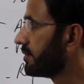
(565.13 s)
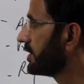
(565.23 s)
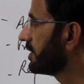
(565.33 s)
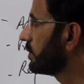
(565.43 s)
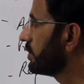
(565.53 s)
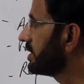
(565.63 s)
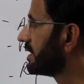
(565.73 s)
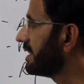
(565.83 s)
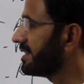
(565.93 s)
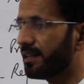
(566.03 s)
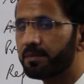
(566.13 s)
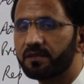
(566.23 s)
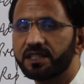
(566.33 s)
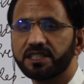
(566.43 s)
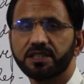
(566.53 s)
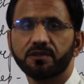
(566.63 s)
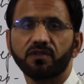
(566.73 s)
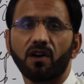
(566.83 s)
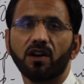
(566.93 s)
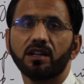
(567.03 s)
We use this abbreviation
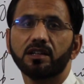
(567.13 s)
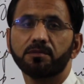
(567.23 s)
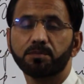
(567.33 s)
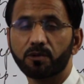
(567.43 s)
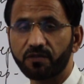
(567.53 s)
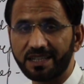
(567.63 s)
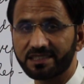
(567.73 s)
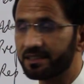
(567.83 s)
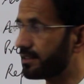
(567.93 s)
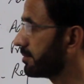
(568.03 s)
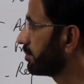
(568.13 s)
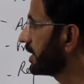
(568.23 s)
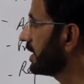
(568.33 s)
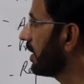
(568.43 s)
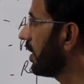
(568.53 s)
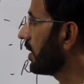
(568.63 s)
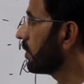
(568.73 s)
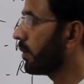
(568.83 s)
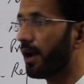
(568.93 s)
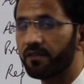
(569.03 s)
for professor, P R
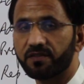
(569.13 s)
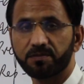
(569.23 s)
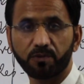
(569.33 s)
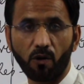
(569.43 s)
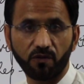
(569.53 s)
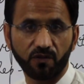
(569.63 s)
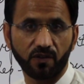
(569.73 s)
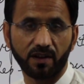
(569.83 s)
O F, prof.